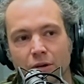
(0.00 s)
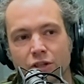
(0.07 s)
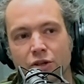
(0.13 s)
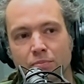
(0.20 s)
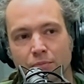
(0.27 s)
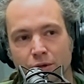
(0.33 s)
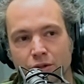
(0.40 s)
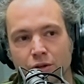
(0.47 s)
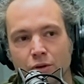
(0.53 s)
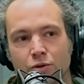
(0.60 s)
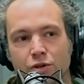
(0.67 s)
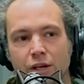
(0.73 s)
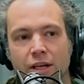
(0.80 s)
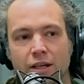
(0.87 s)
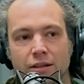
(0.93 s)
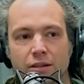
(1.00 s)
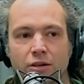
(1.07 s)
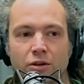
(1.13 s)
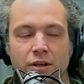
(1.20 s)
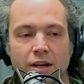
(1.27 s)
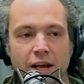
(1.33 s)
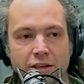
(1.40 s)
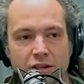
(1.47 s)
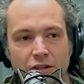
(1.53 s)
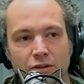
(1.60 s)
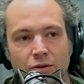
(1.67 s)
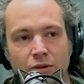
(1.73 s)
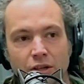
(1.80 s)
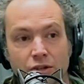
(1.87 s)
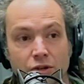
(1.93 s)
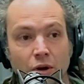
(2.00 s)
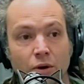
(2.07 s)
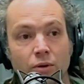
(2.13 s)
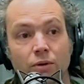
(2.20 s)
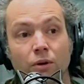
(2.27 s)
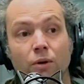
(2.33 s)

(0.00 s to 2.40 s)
you produce in connection to the soil,